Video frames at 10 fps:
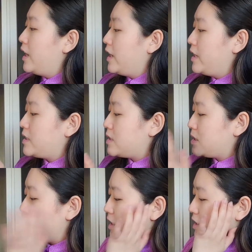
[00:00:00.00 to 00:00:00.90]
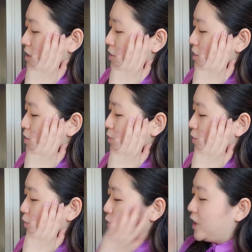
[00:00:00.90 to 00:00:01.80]
it's, it's
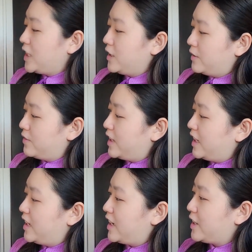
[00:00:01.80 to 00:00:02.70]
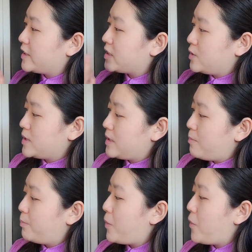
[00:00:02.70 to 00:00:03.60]
really lovely. I think it's so
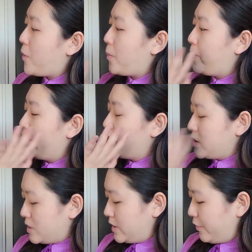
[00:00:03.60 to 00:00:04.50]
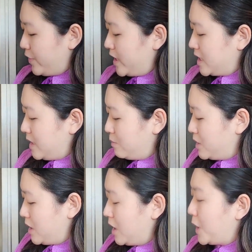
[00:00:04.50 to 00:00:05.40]
simple, but it's different at the same
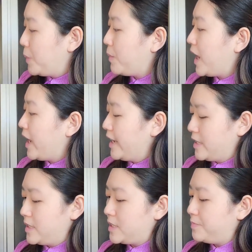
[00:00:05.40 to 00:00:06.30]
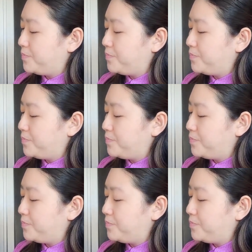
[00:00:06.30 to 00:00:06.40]
time. And